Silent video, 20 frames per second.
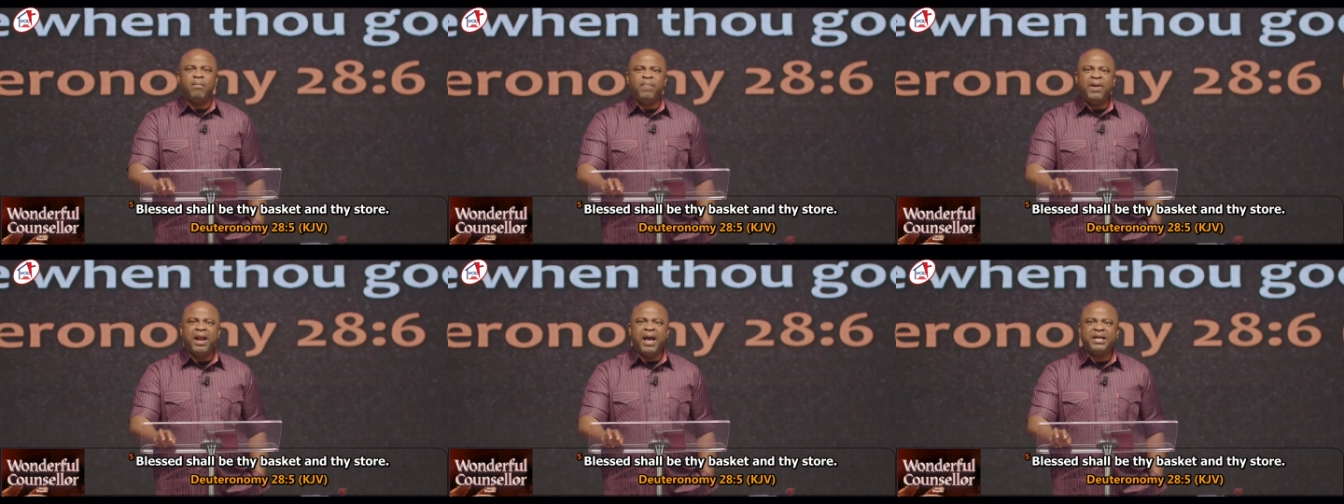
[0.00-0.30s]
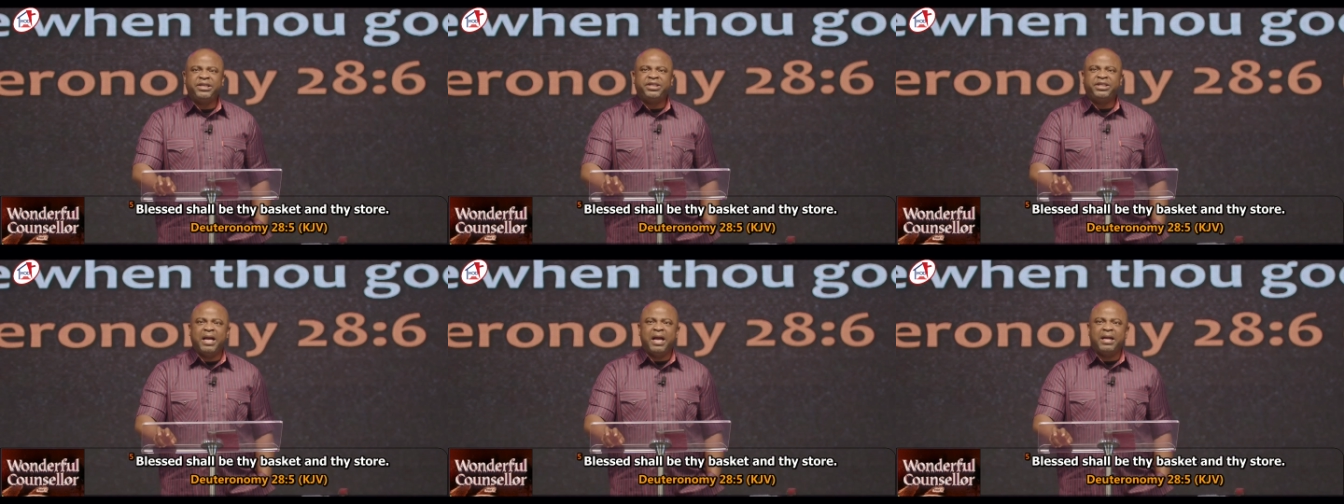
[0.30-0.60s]

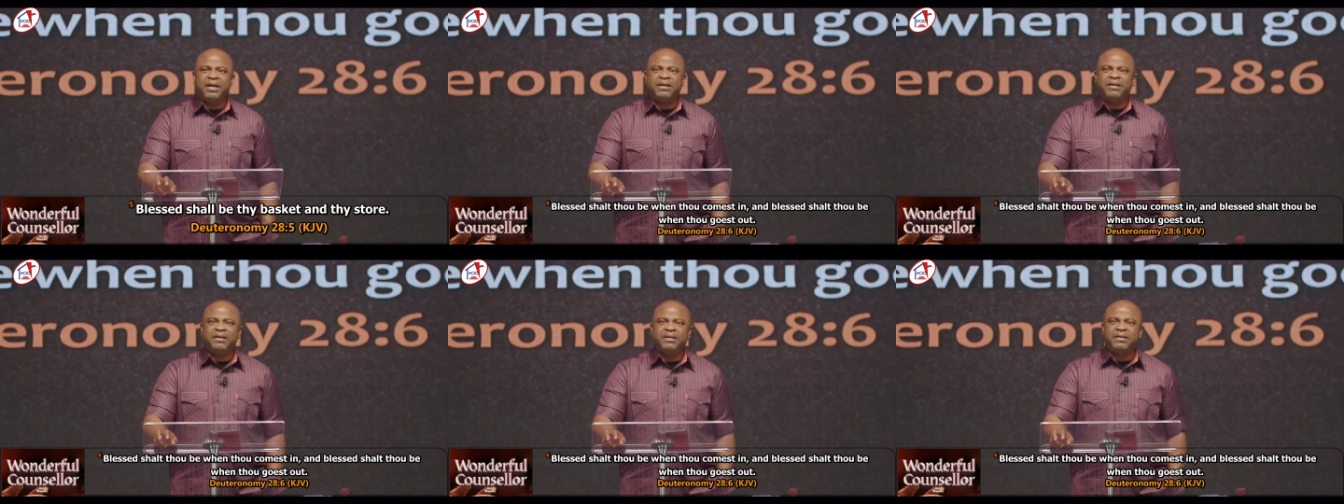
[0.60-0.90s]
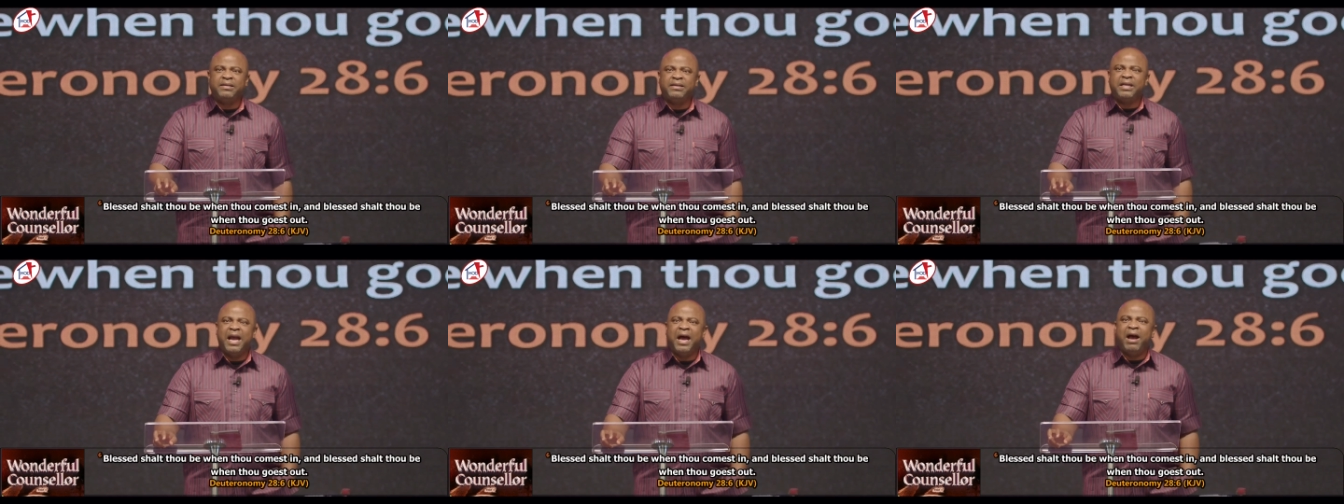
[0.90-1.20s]
Blessed shall
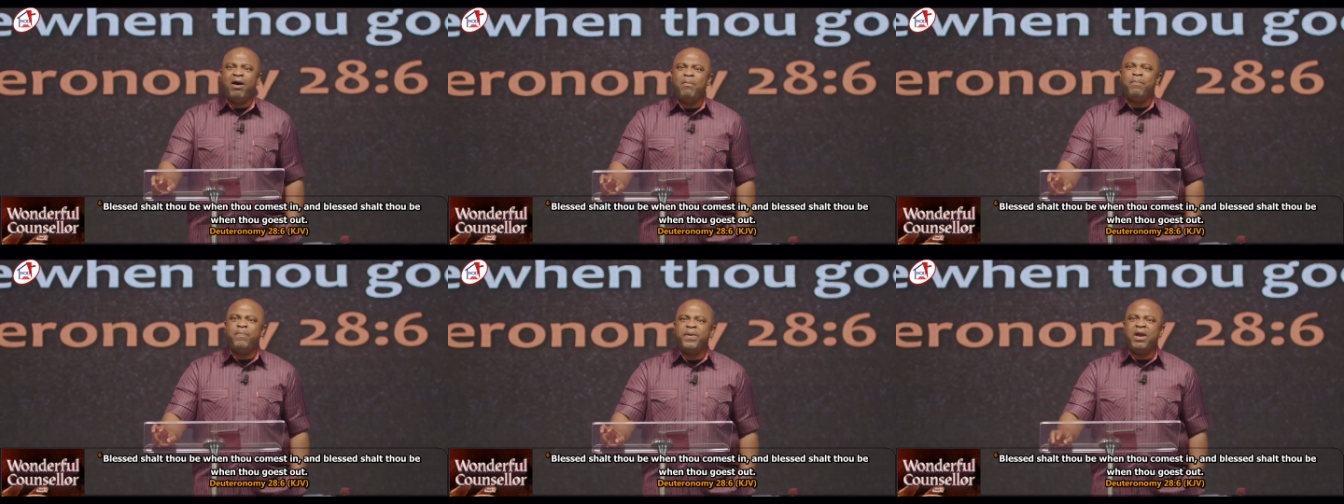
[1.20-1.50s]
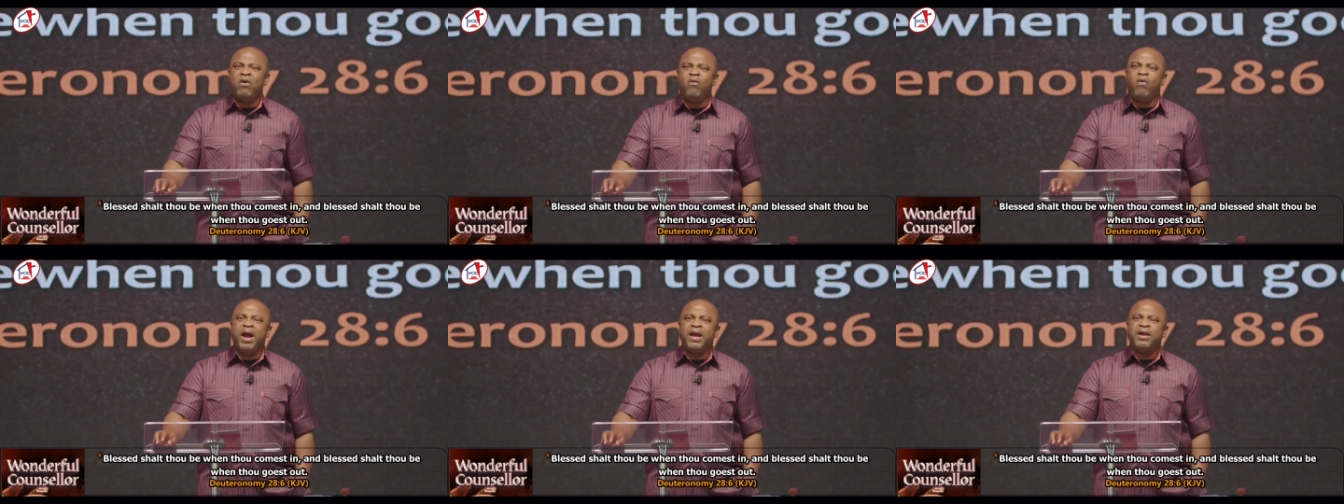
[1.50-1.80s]
thou
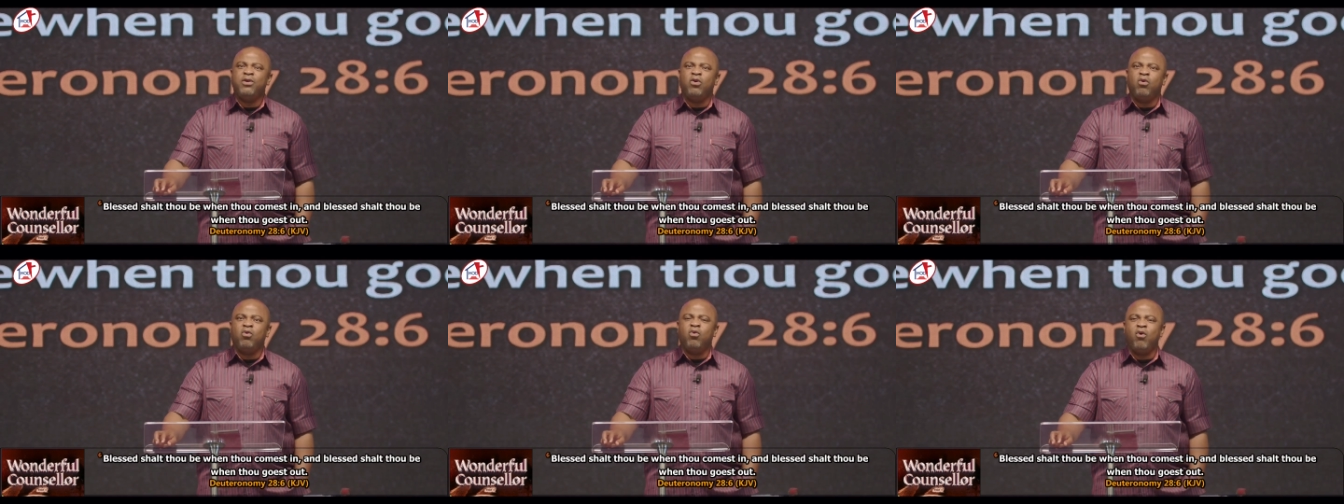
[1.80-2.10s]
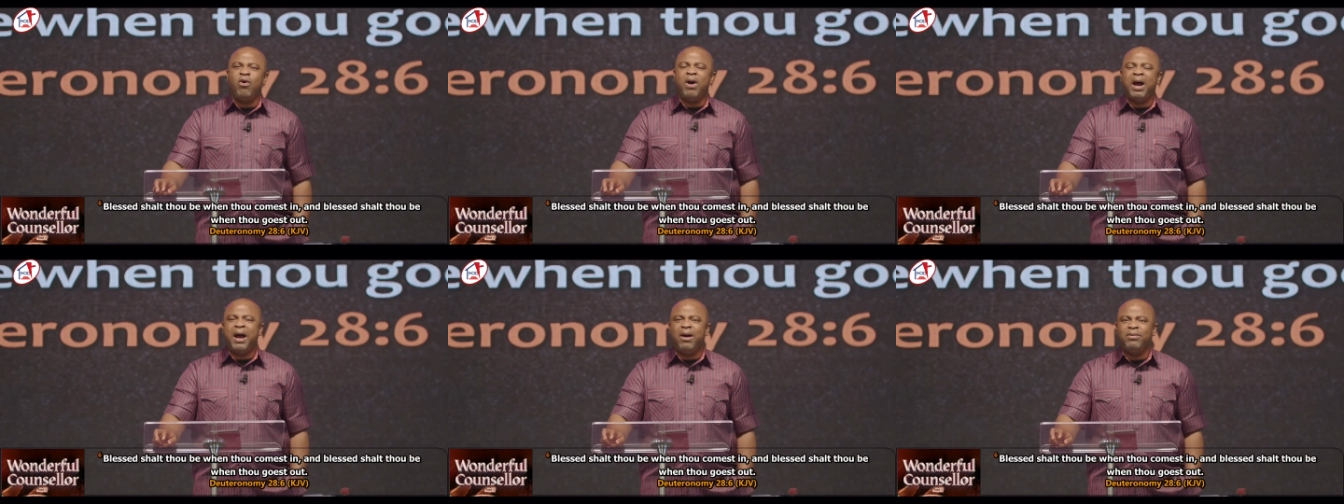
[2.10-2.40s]
be when you
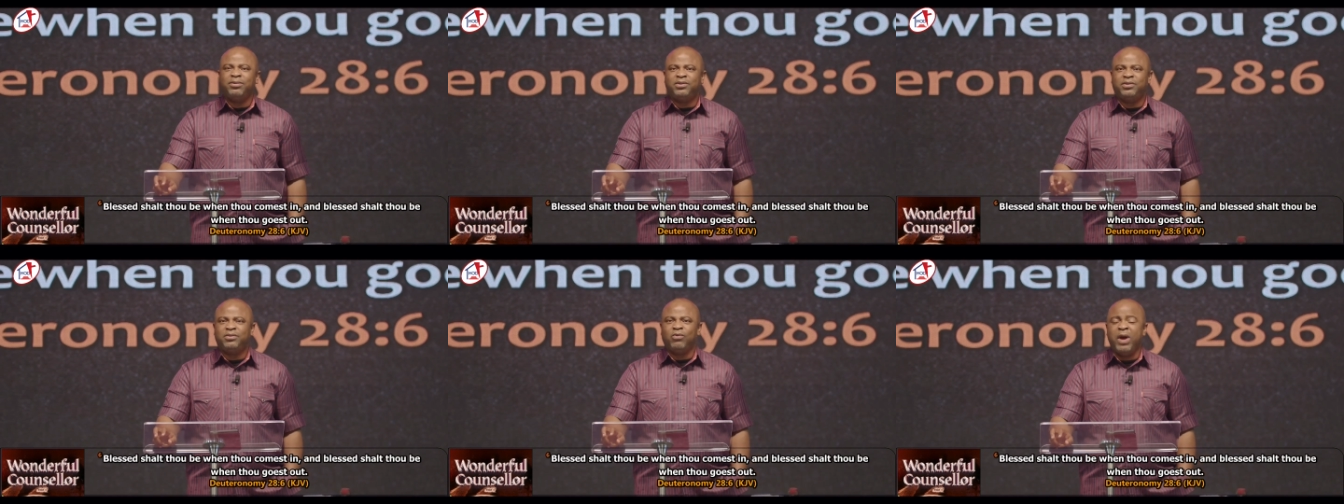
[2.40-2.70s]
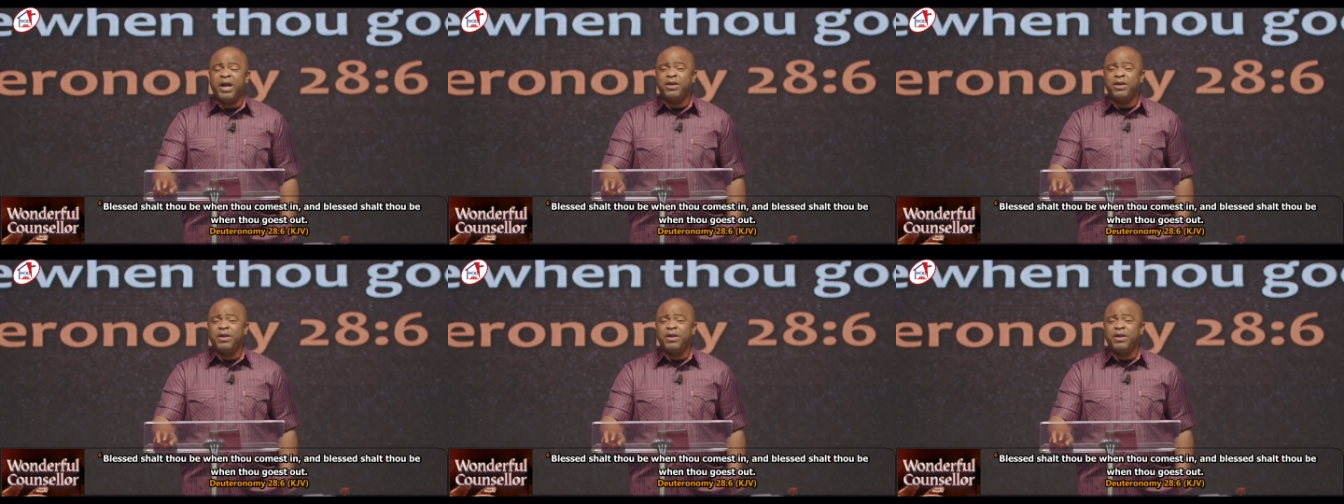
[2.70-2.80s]
go out,